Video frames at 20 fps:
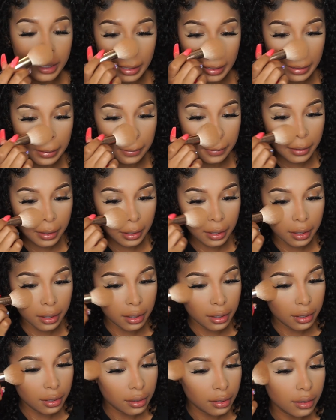And
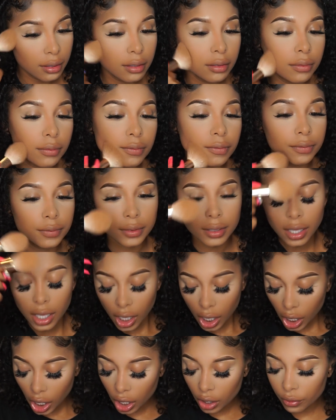then,
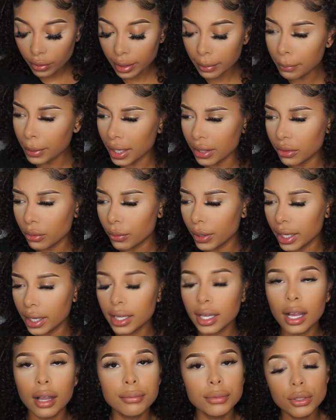oh, and by the
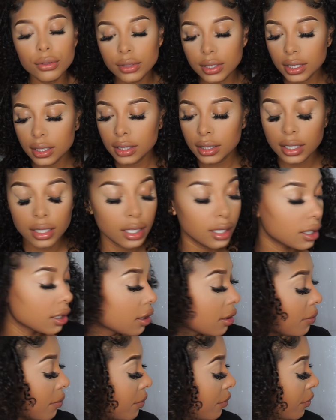way, I'm using
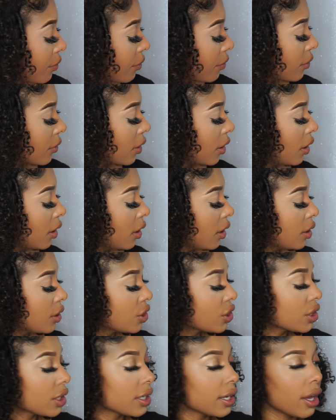the
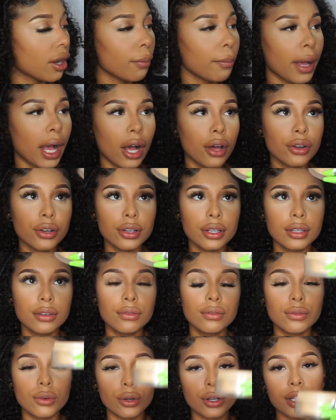Chanel powder
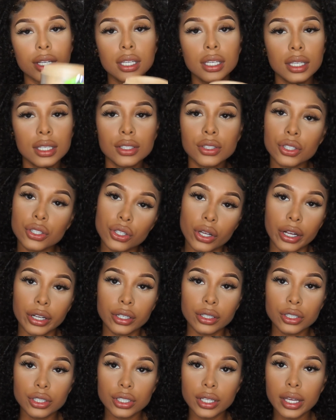in 40. It's the
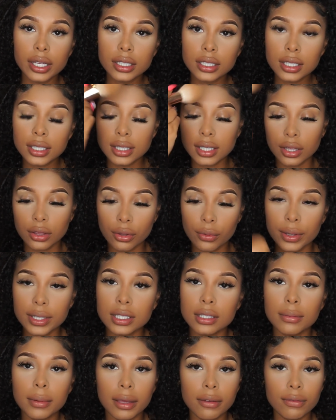darker shade to set the
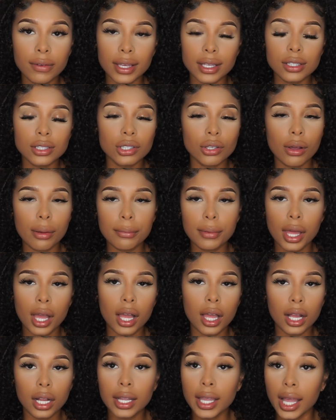rest of my face so I'm not